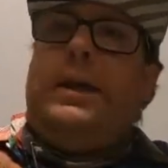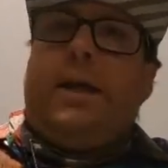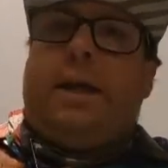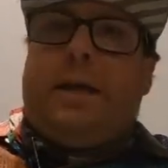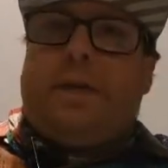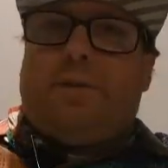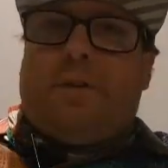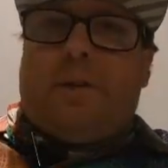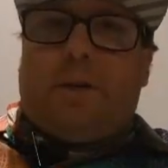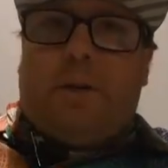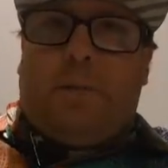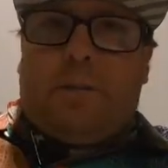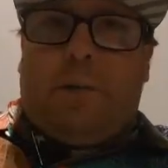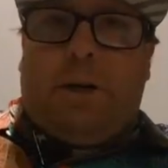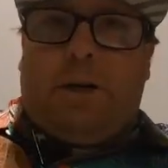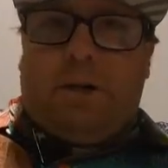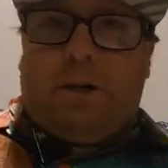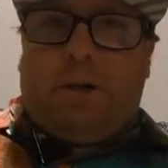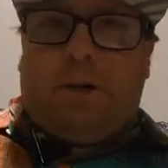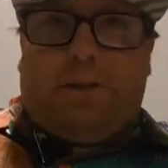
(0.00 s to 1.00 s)
after a
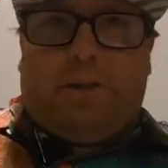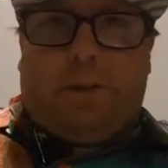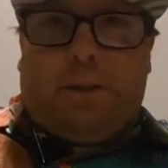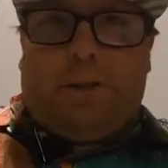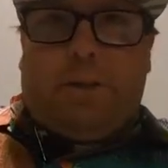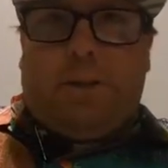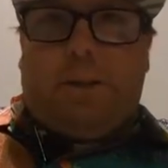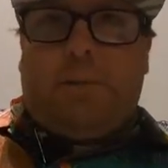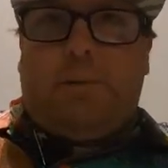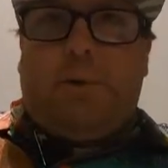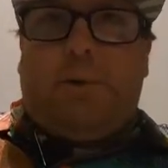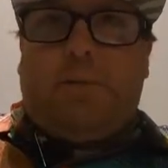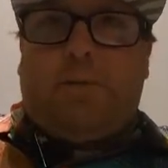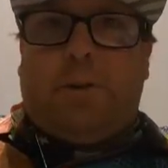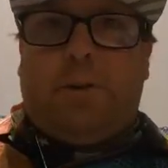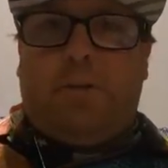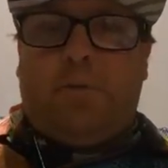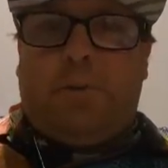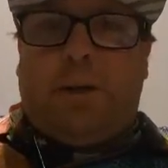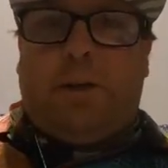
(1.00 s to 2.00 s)
period of time
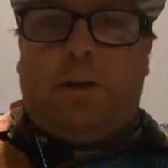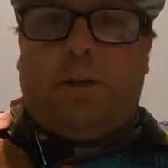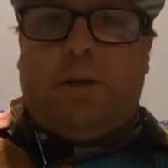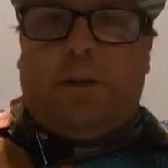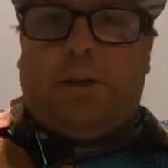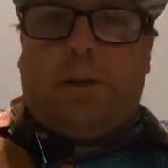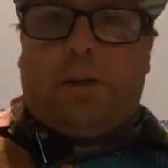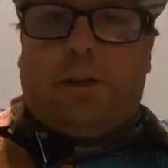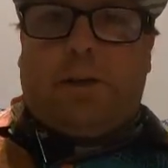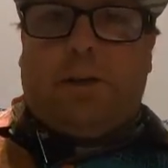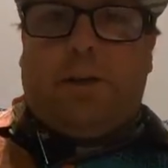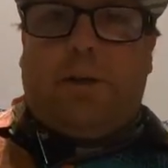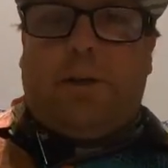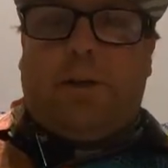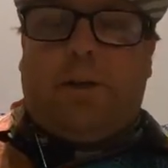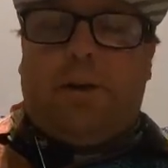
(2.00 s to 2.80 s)
of them being locked in